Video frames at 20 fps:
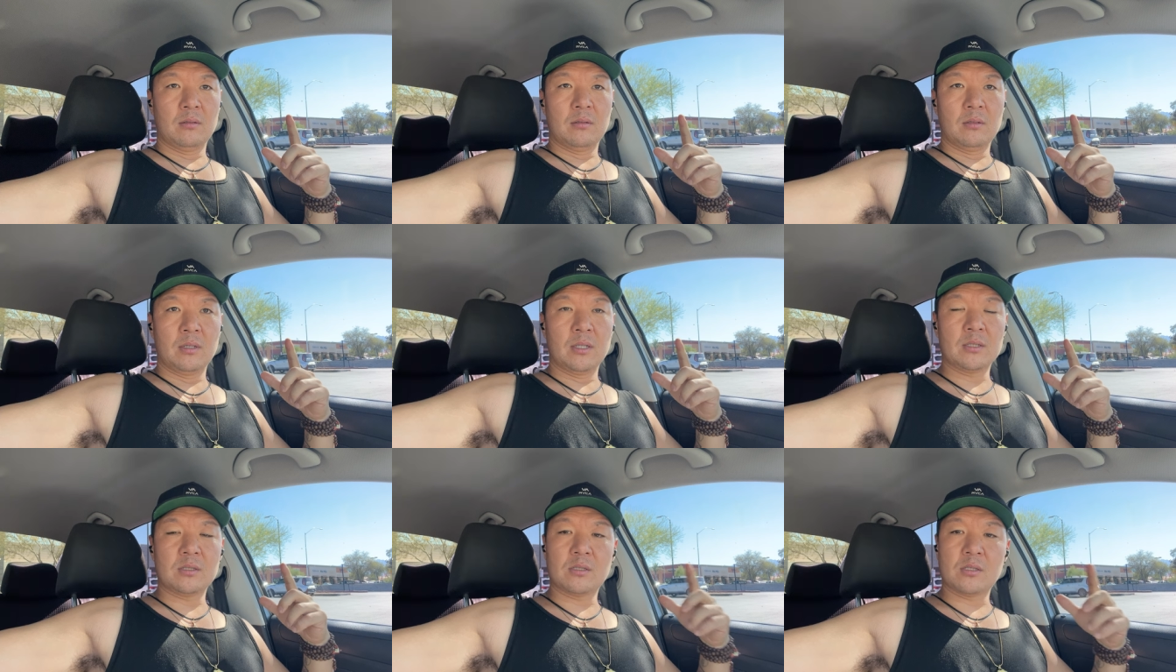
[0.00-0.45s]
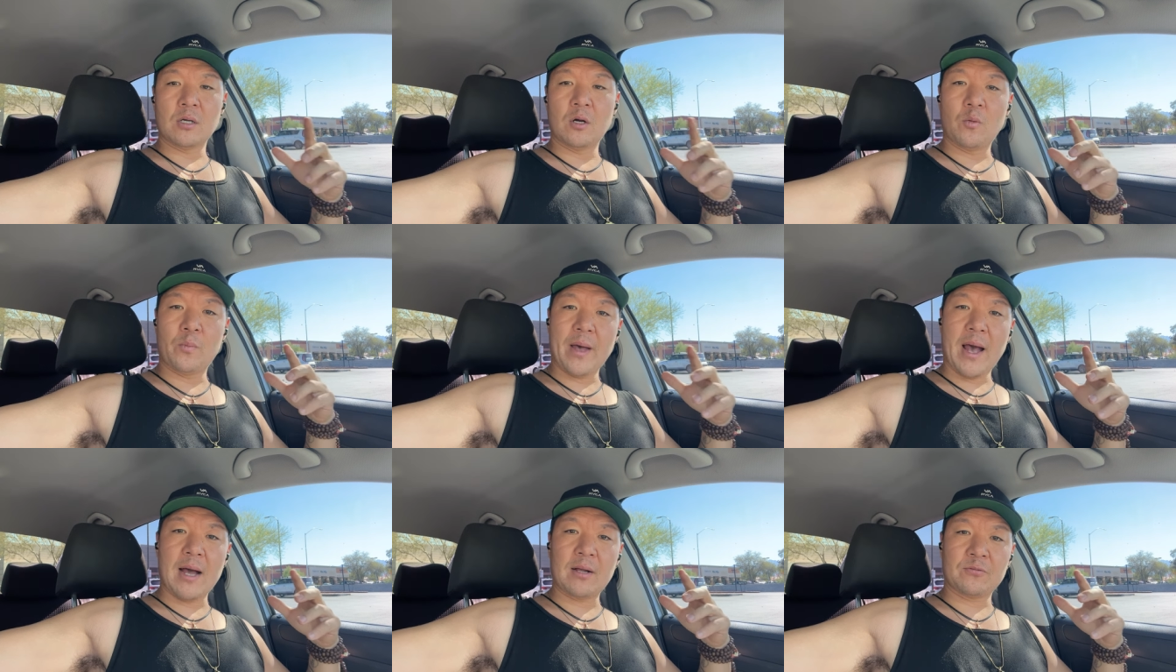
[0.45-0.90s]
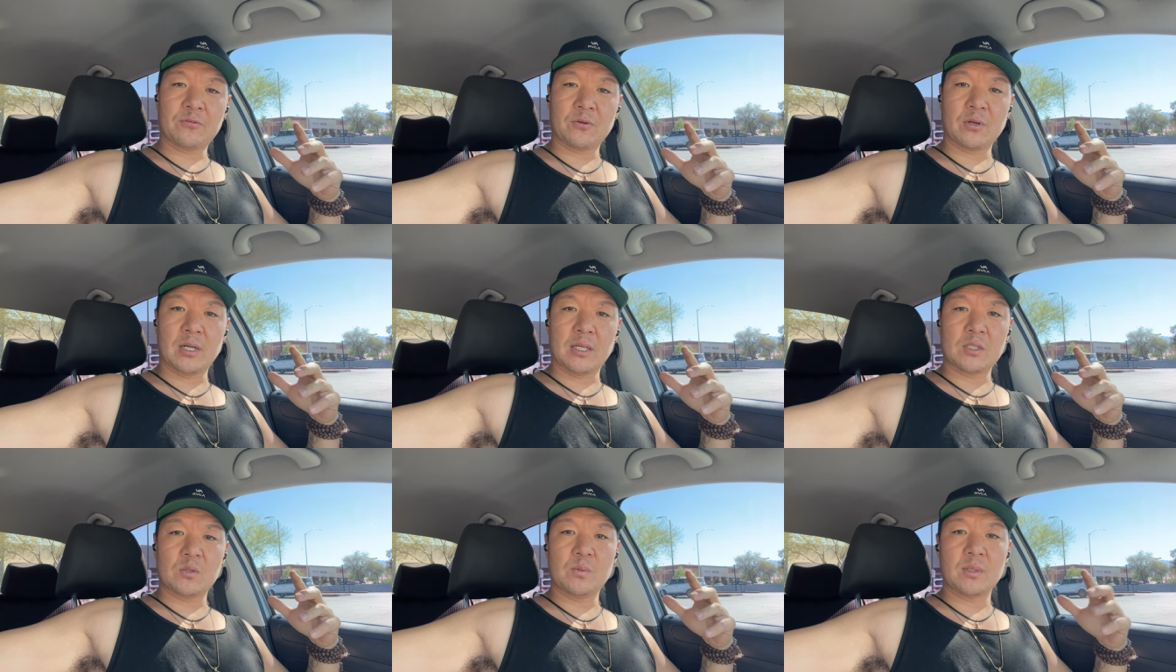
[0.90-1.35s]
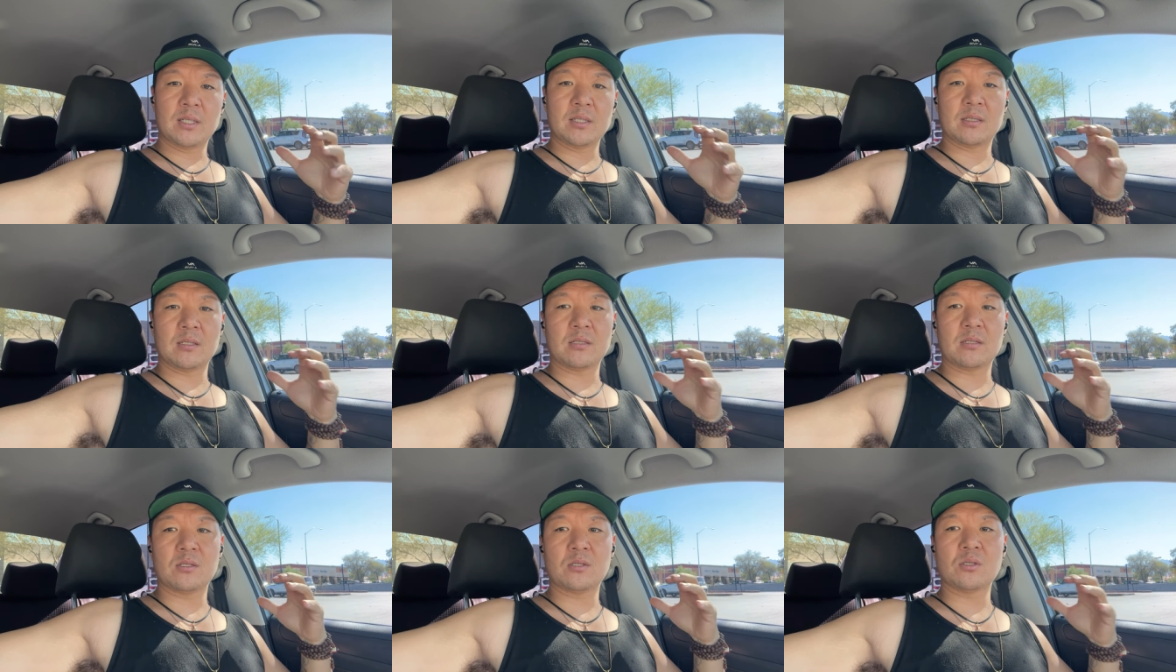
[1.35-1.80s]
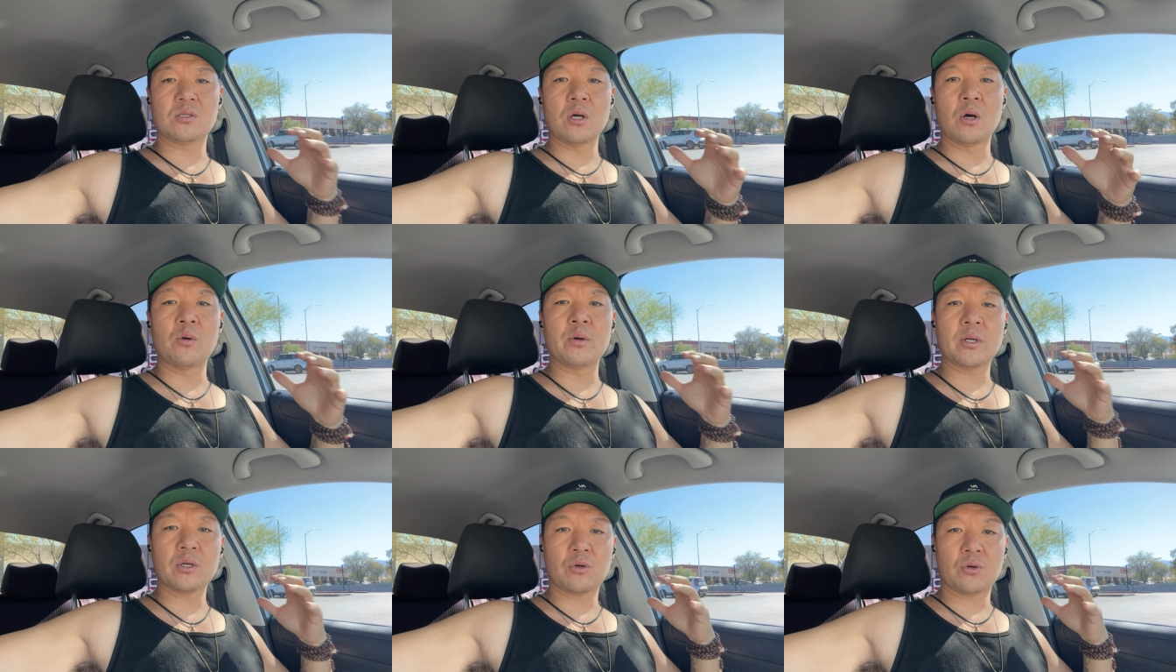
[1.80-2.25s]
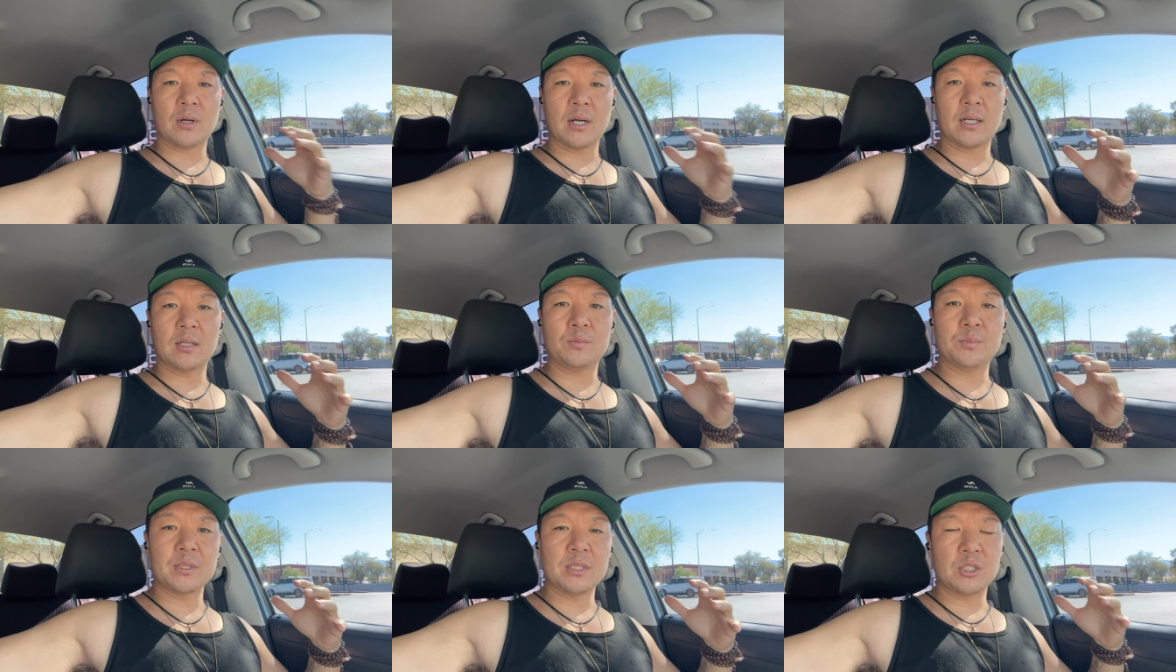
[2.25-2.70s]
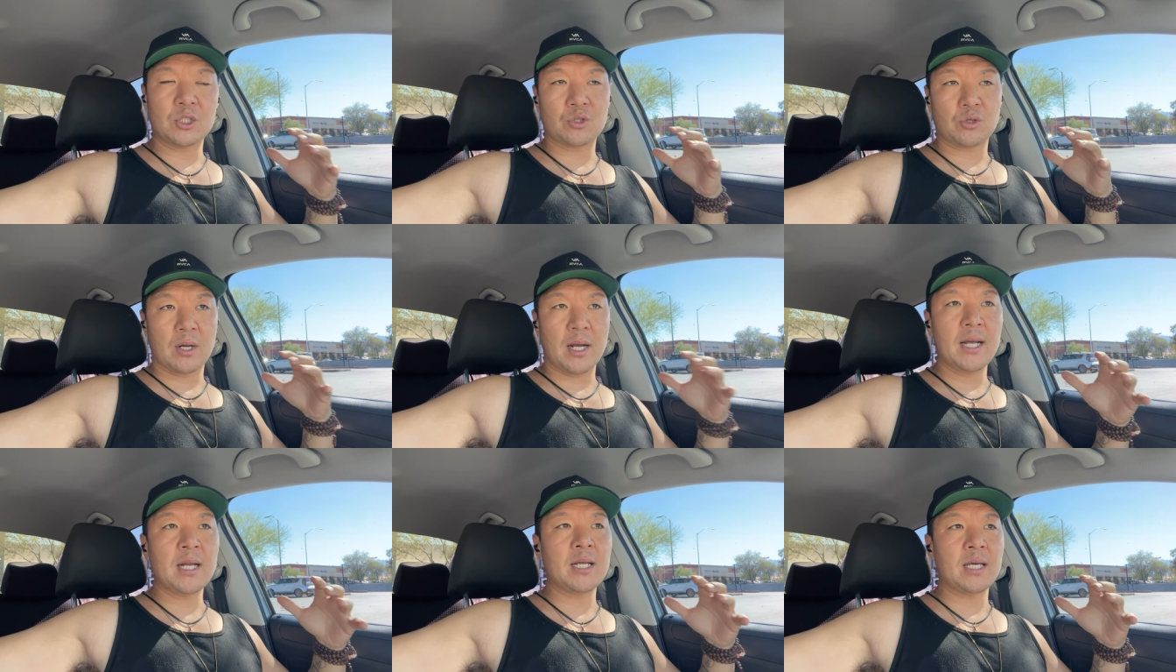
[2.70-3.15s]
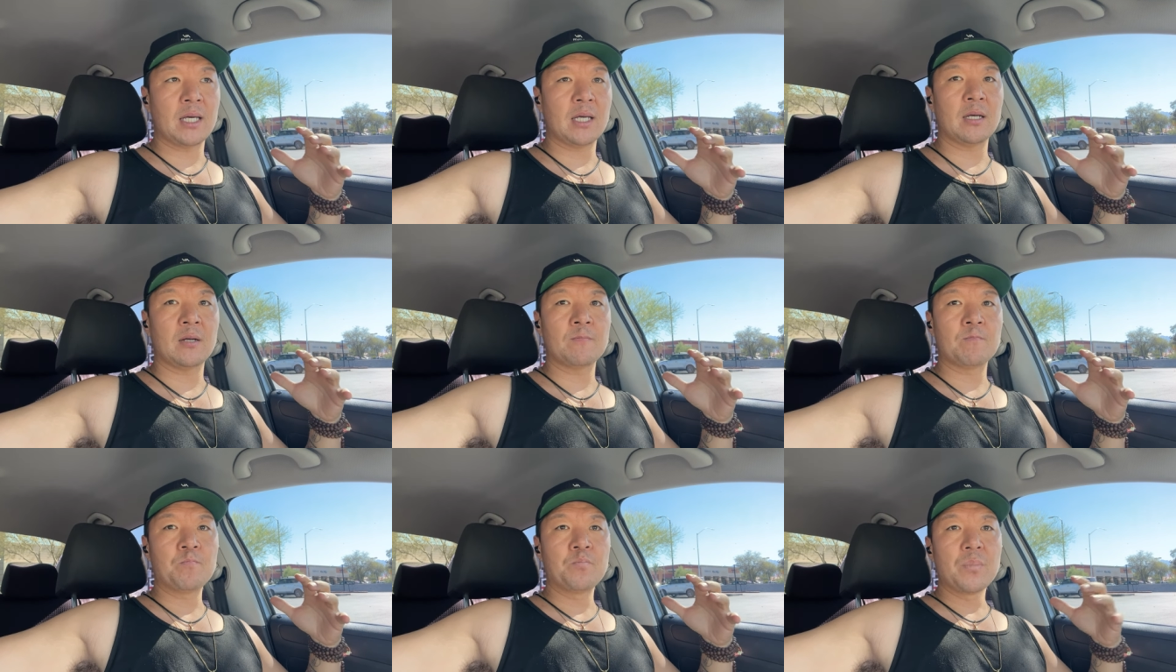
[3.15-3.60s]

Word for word: it's so bad for us because it's so incredibly draining